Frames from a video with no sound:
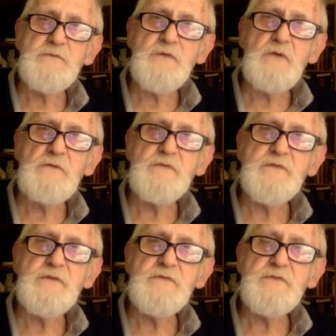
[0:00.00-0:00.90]

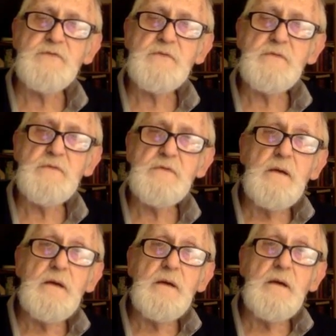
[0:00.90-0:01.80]
services
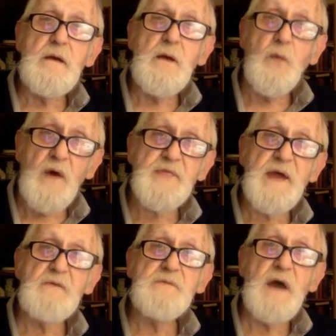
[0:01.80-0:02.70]
and what
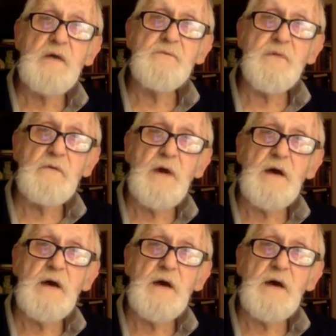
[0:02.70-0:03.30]
they've done for us.